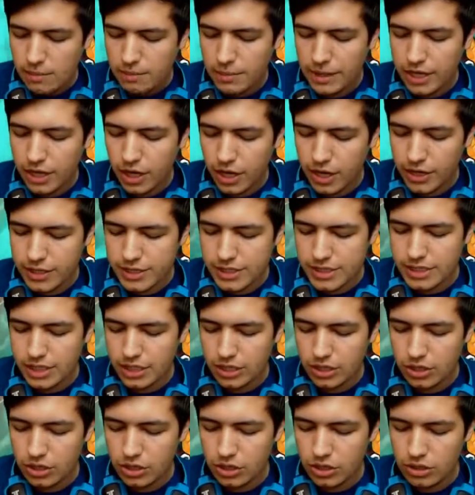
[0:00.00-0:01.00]

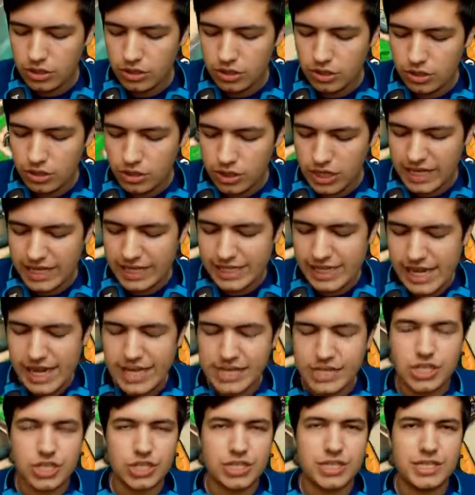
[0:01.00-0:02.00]
because
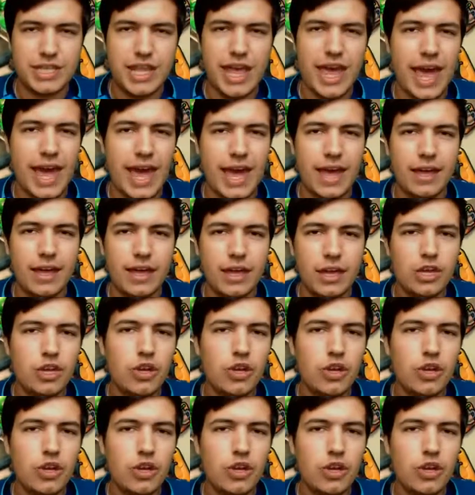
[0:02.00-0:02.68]
it's just there.